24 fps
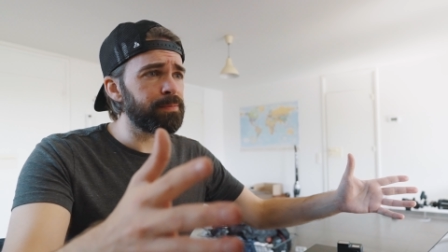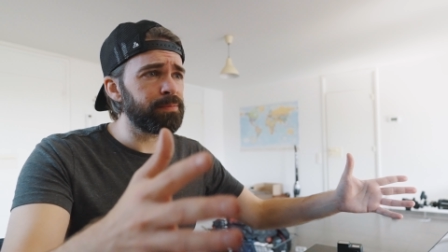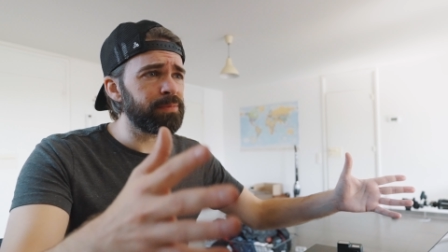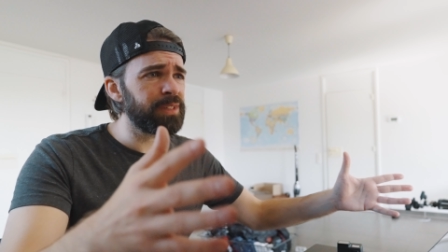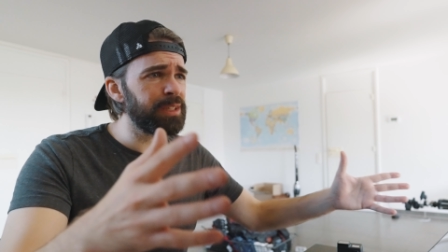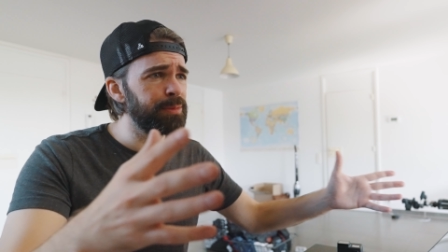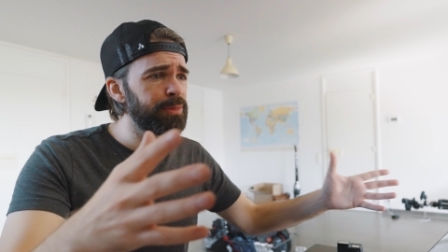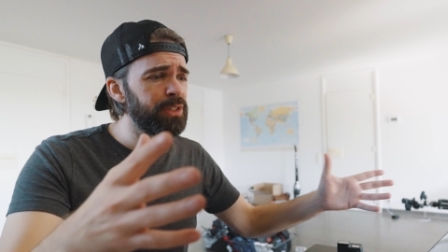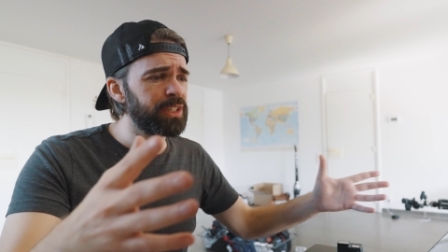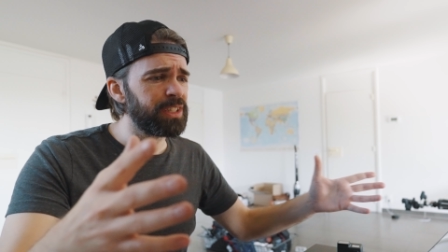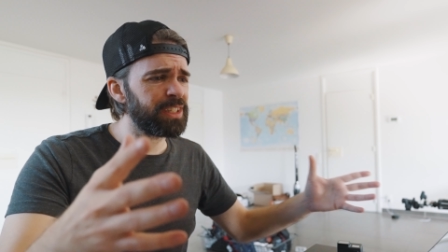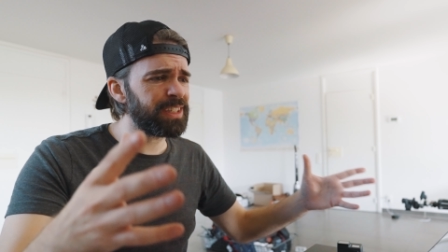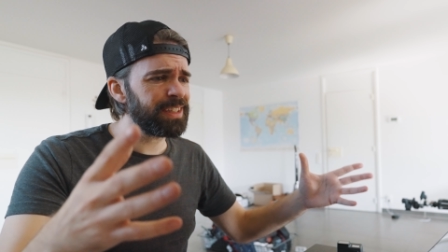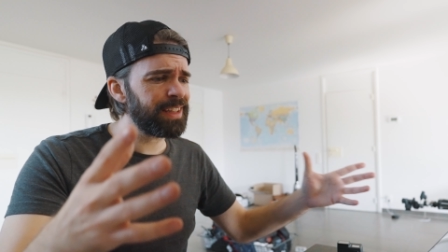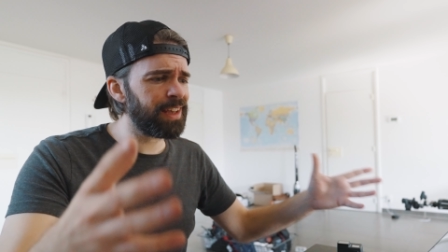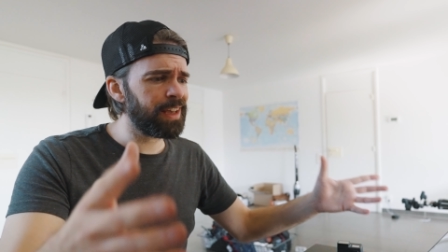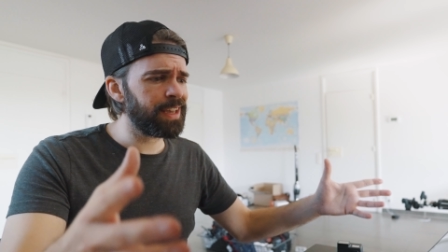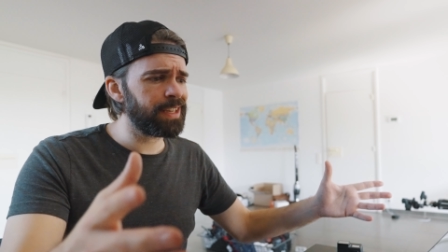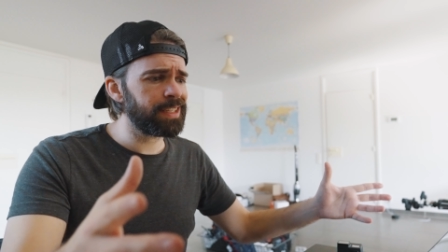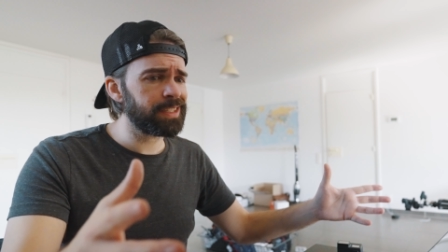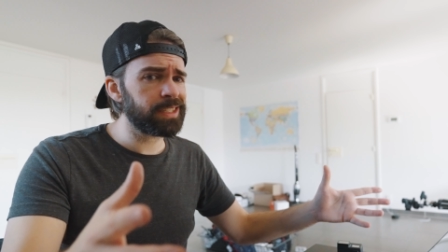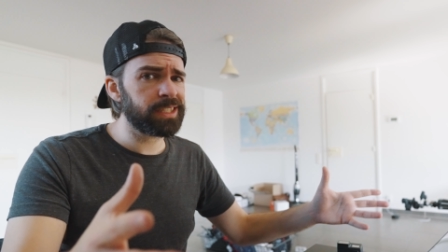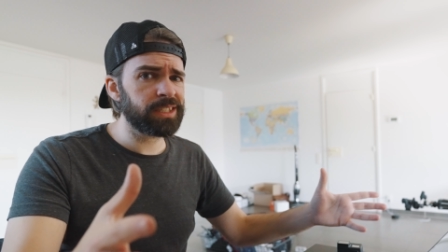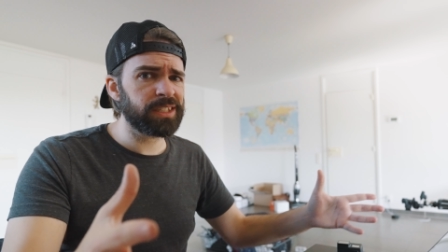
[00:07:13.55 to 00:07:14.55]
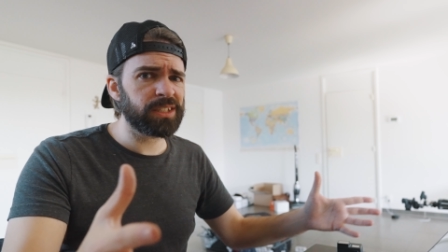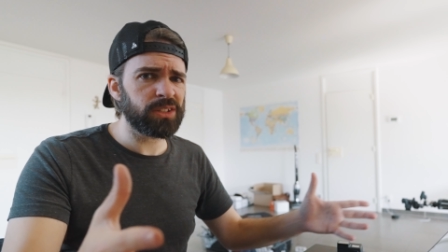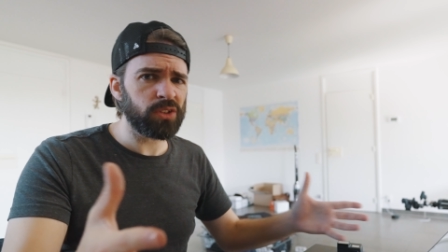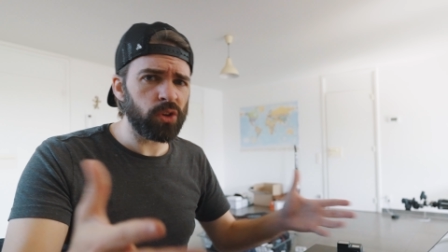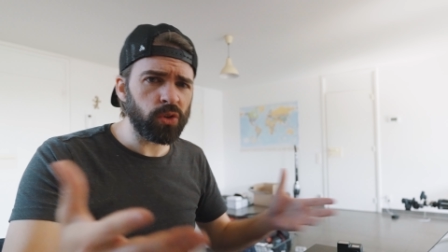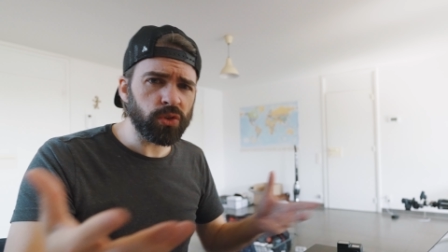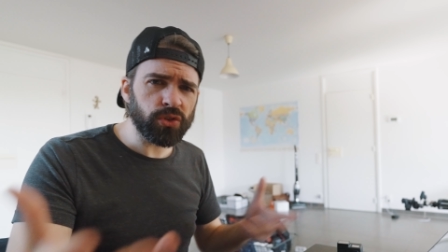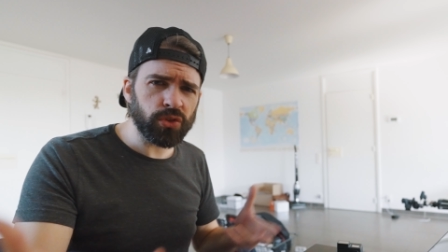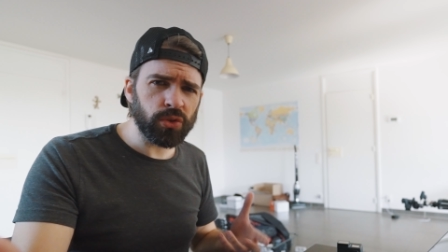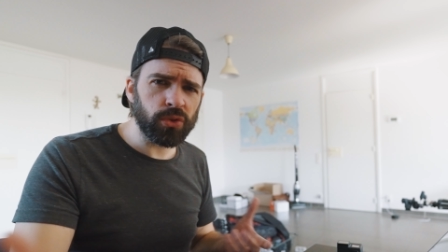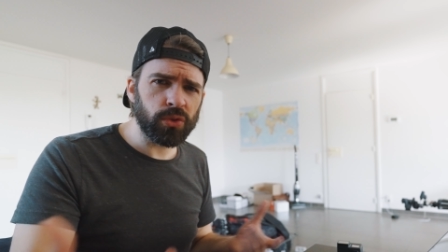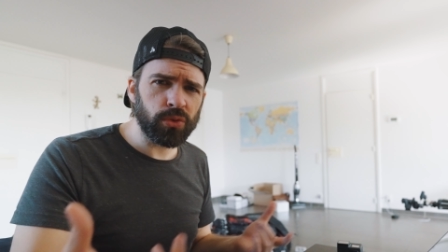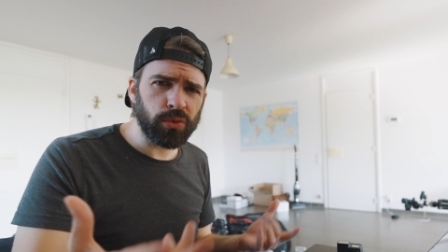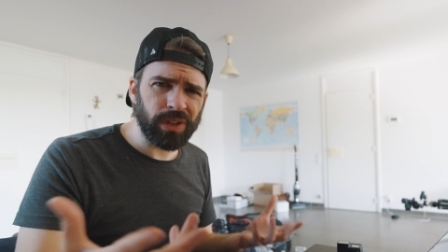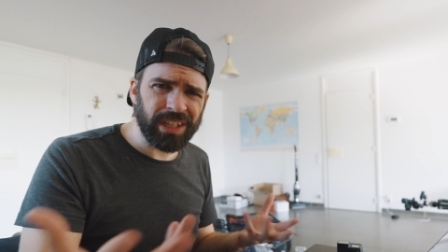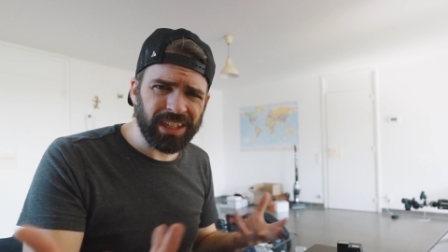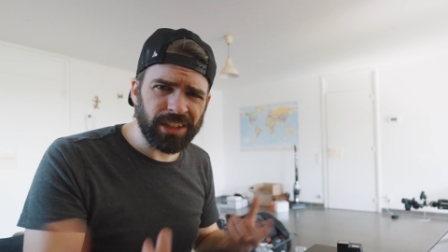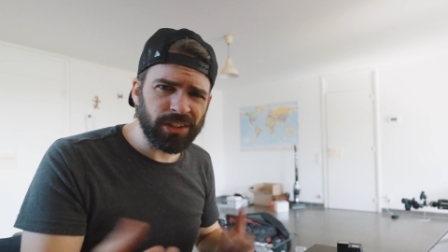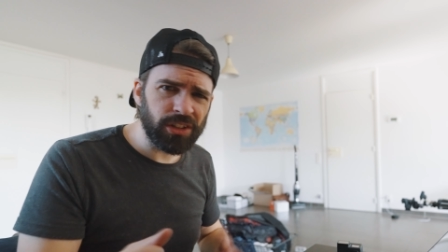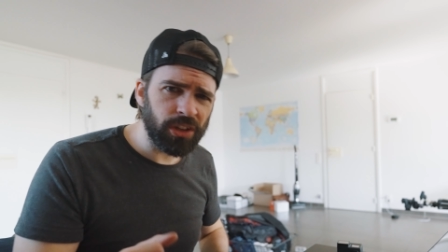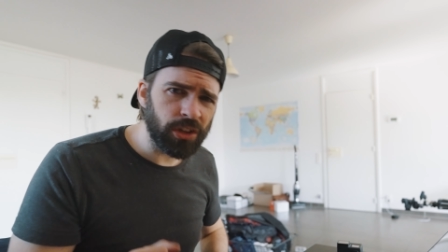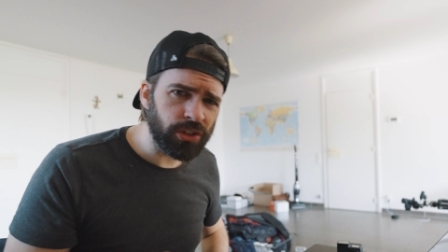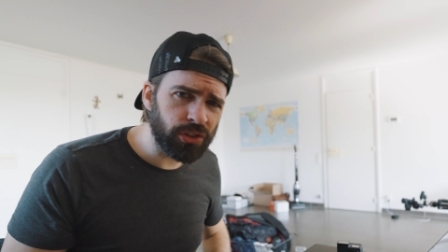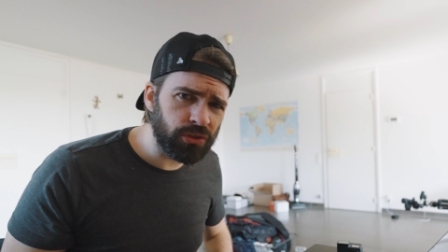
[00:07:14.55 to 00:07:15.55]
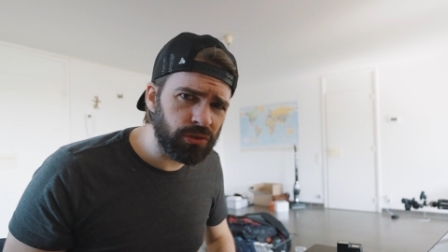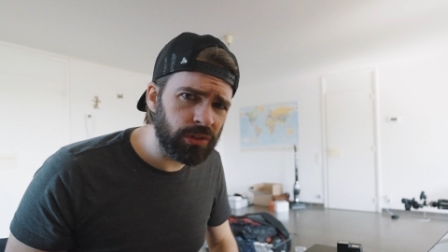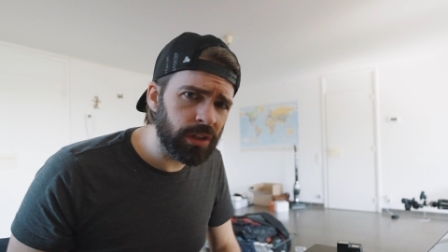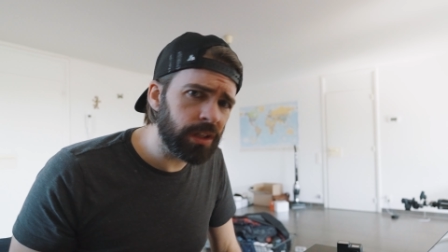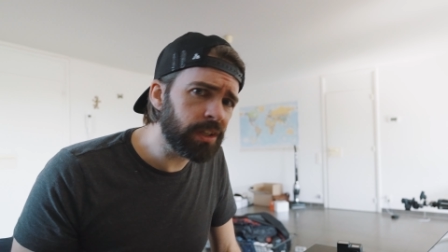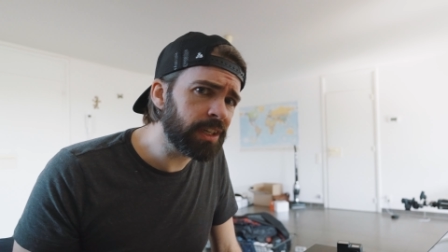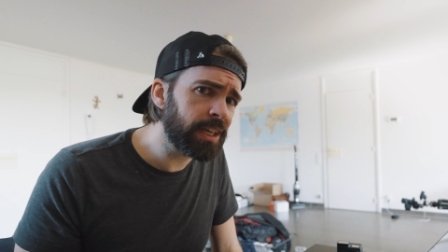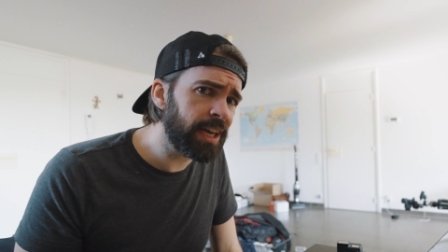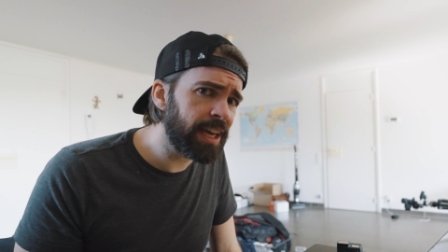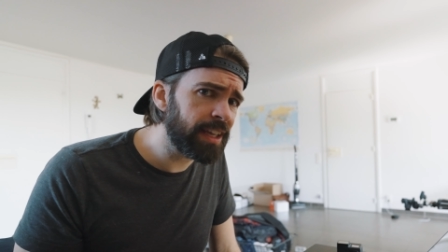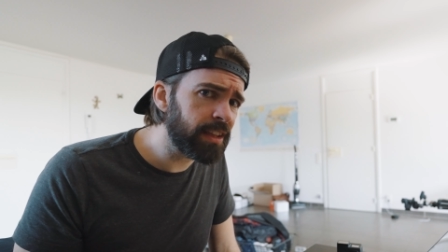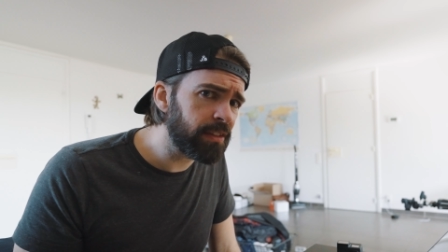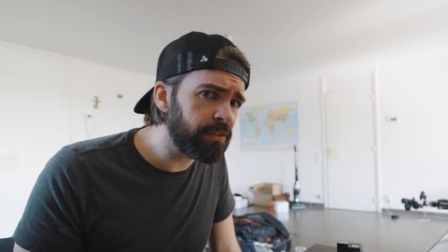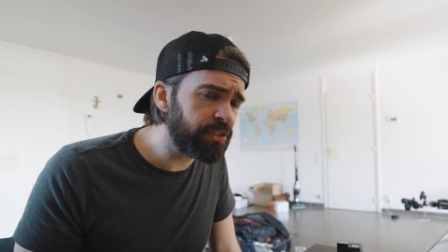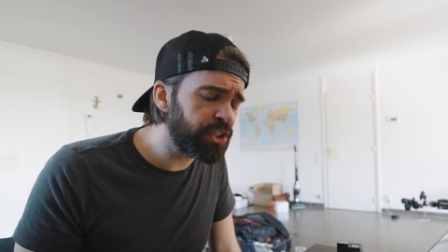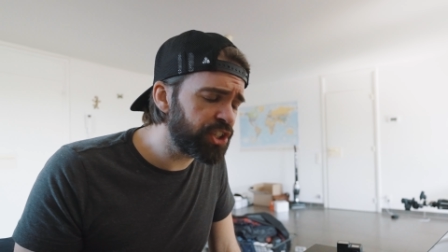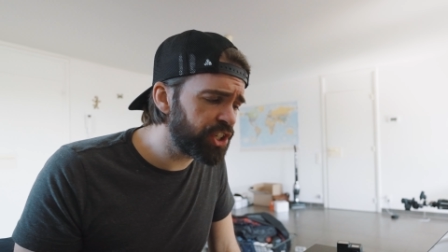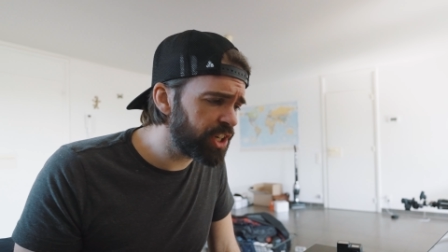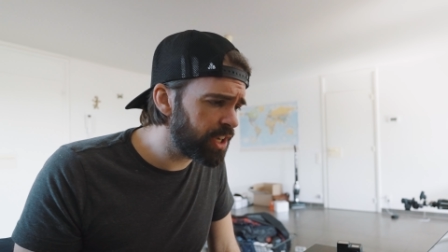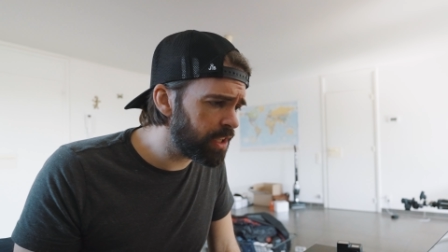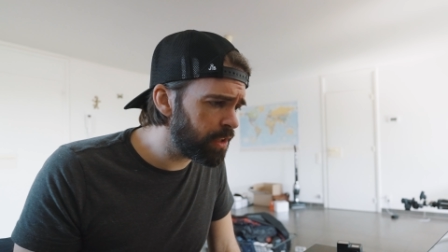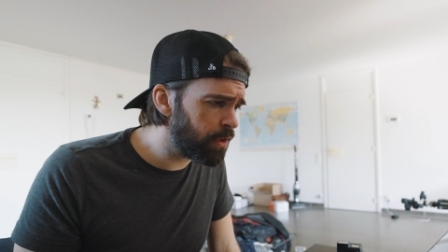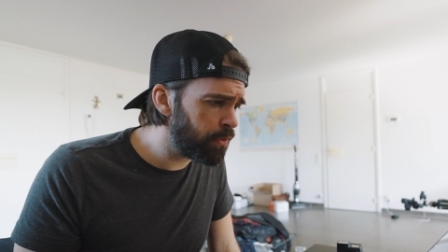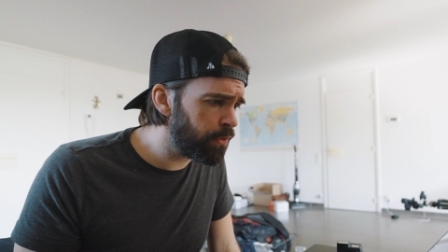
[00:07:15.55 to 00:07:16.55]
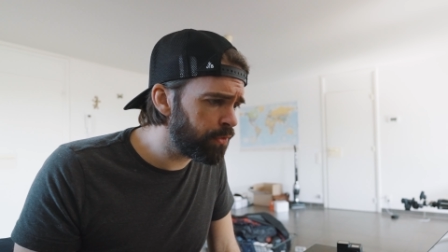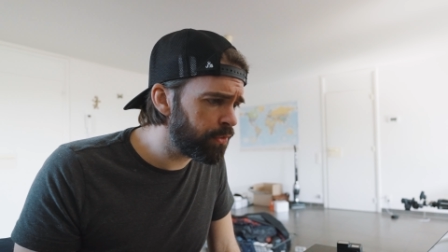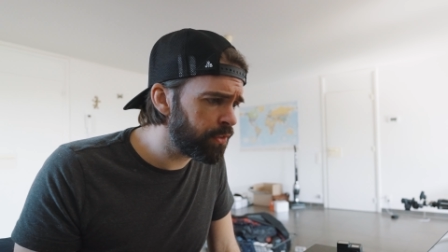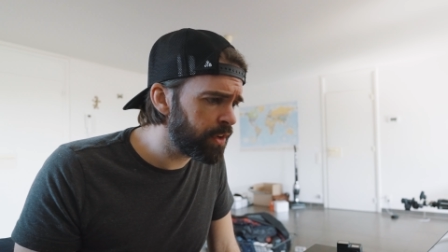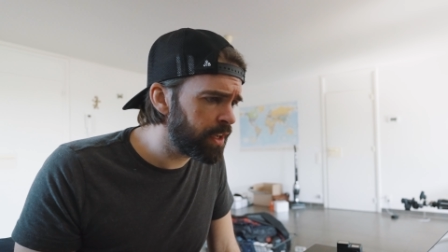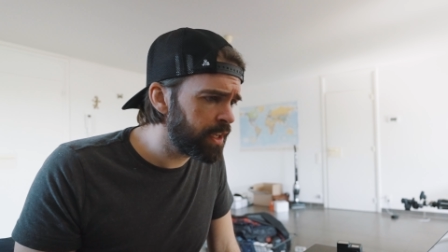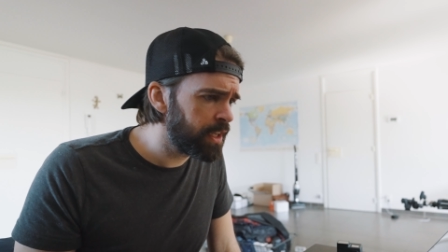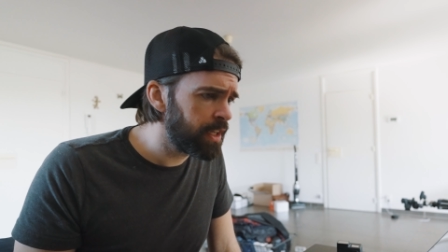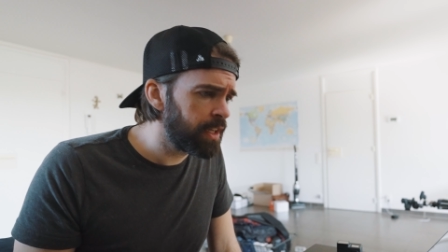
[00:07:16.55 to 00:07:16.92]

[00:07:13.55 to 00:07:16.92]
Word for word: Maybe a nice, also industrial kind of shelf.